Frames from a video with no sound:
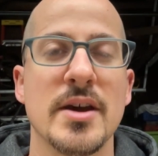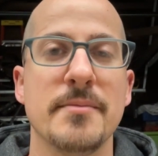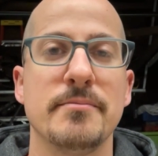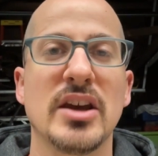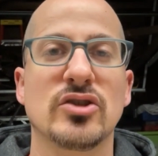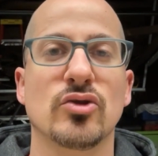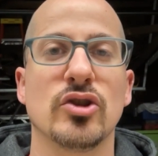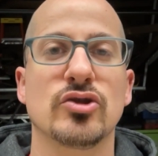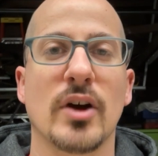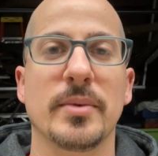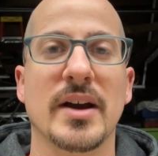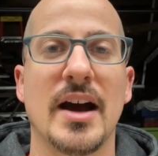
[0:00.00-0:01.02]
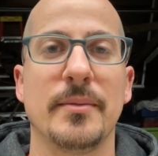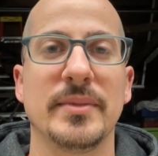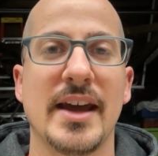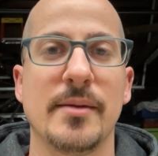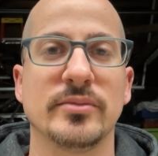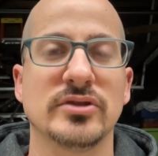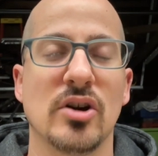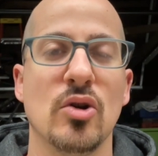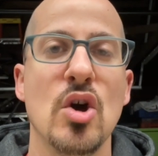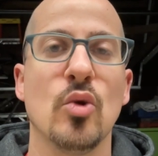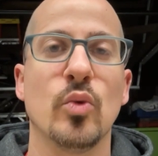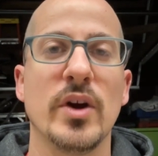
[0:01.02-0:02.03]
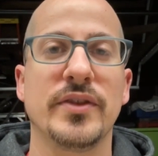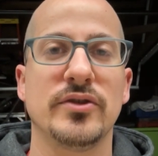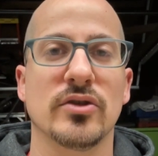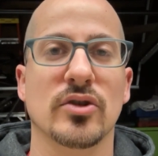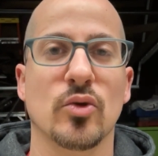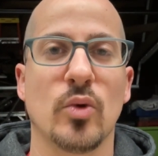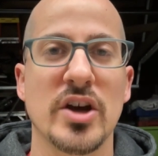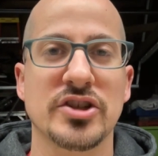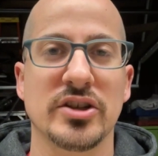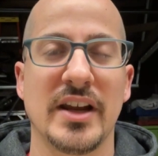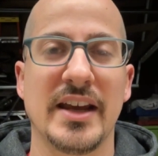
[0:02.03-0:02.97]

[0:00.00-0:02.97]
make sure you drop a comment down below with your question,